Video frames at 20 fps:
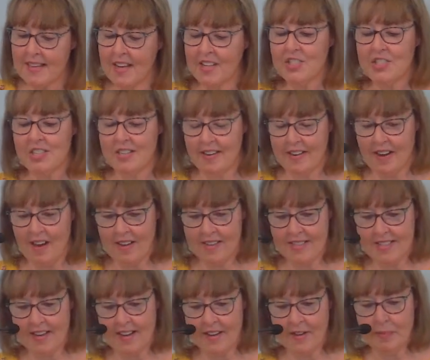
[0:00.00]

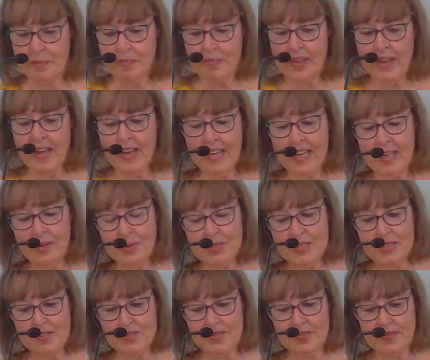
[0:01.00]
Satchidananda, he
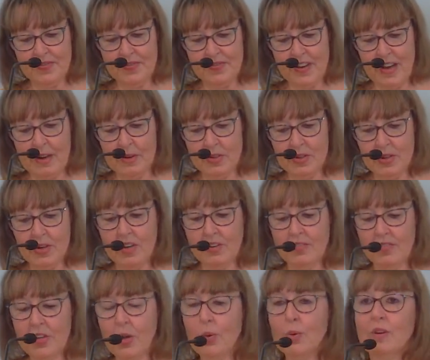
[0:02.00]
was the founder
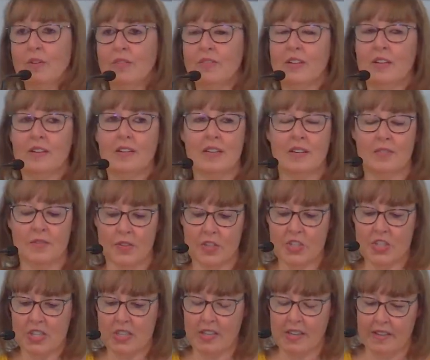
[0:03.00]
of Yogaville in
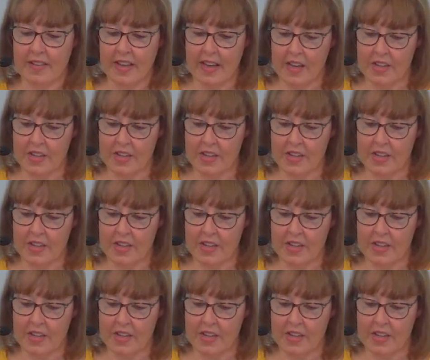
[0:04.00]
Virginia, the